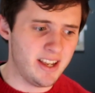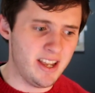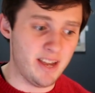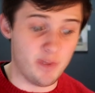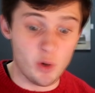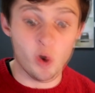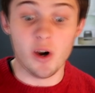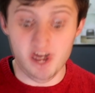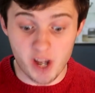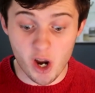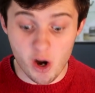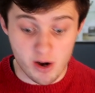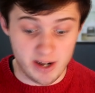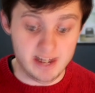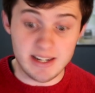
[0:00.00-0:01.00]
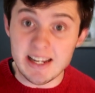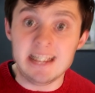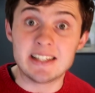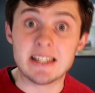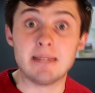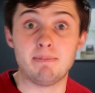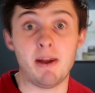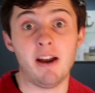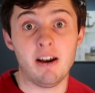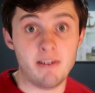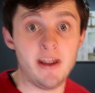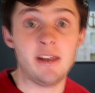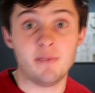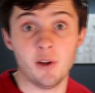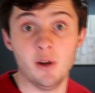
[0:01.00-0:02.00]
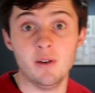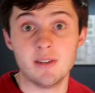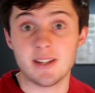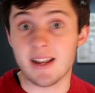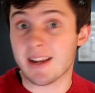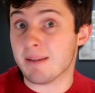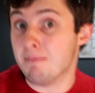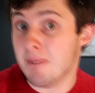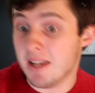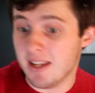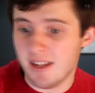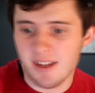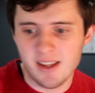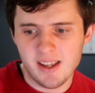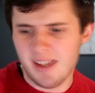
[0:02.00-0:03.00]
if you already own a decent pair of headphones like me,